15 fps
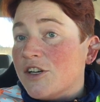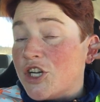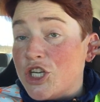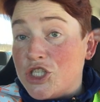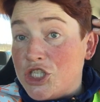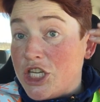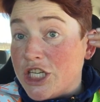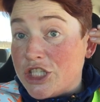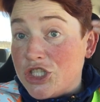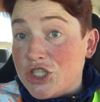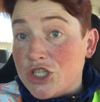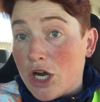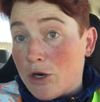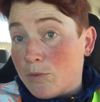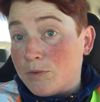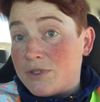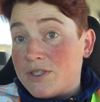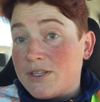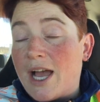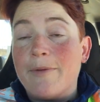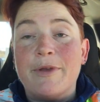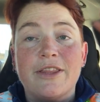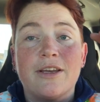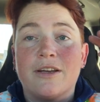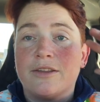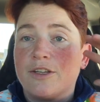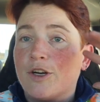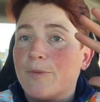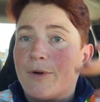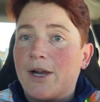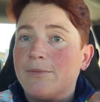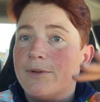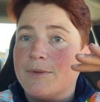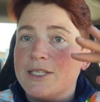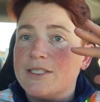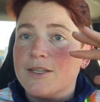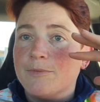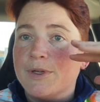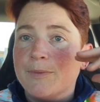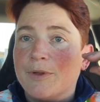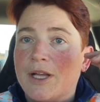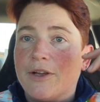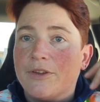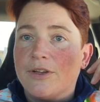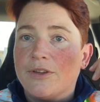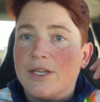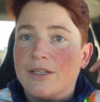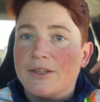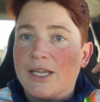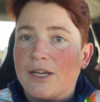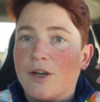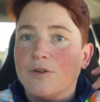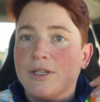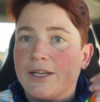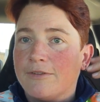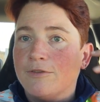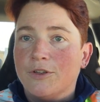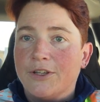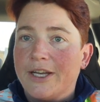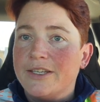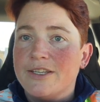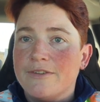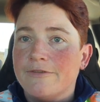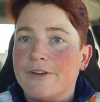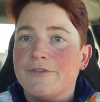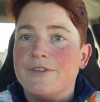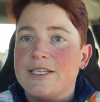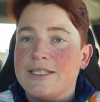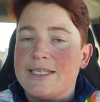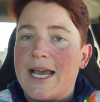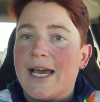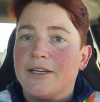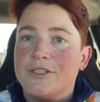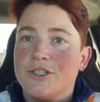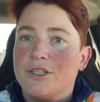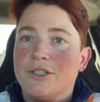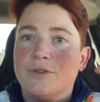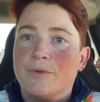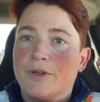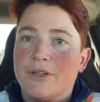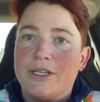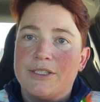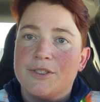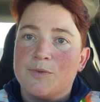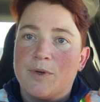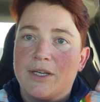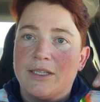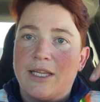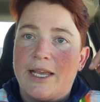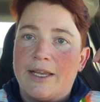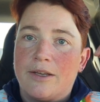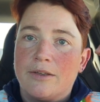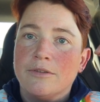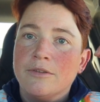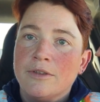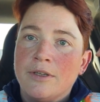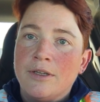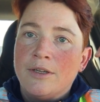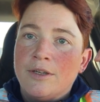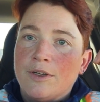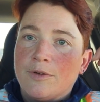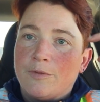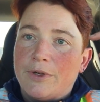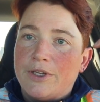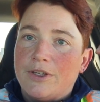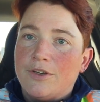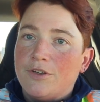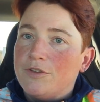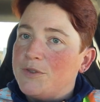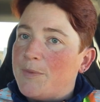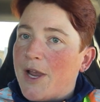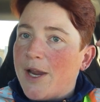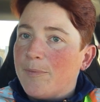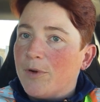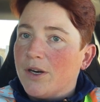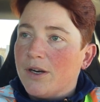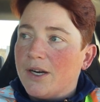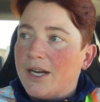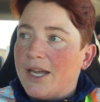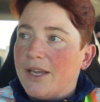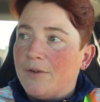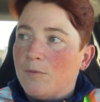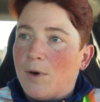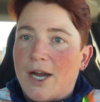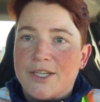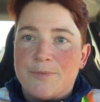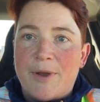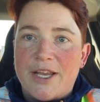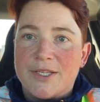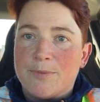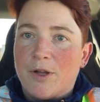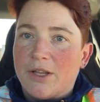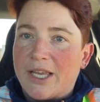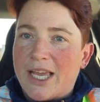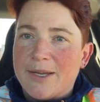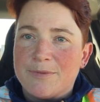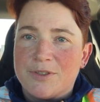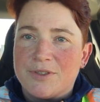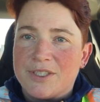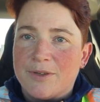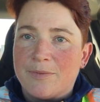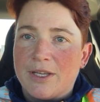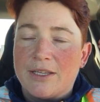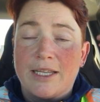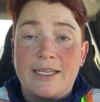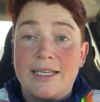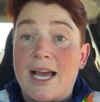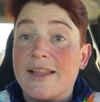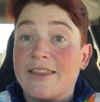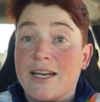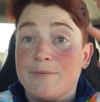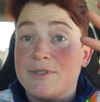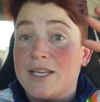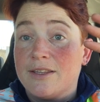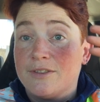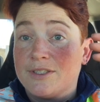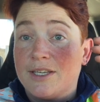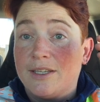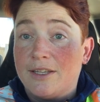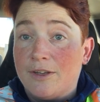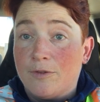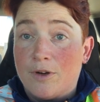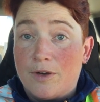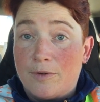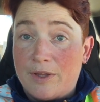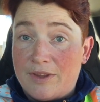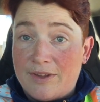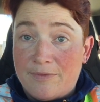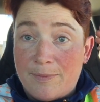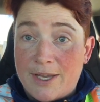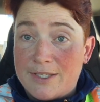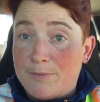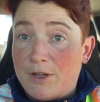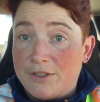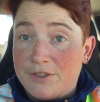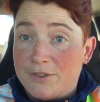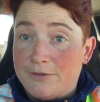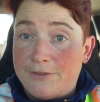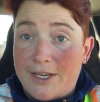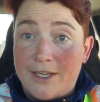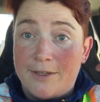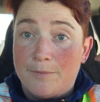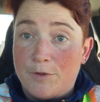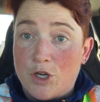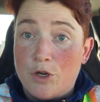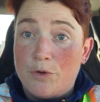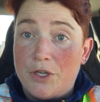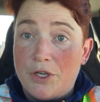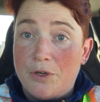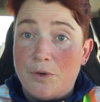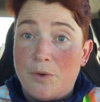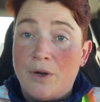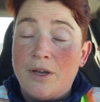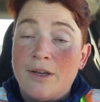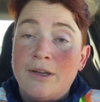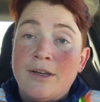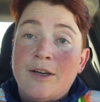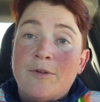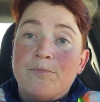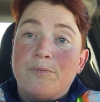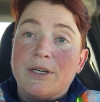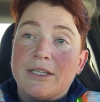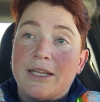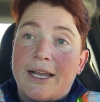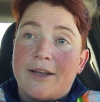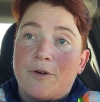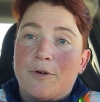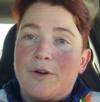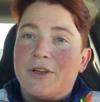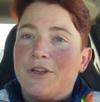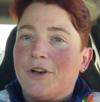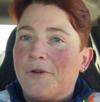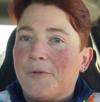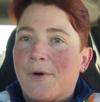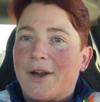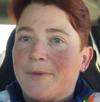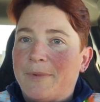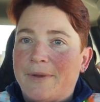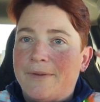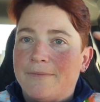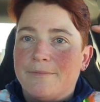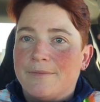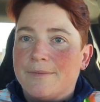because you don't. I mean, there are probably some people out there that go like full 1950s dad adult, where they just want to like read the newspaper and watch baseball games or something. Like, not that I'm saying there's anything wrong with if baseball is your fandom, go you. But like, or, you know, want to be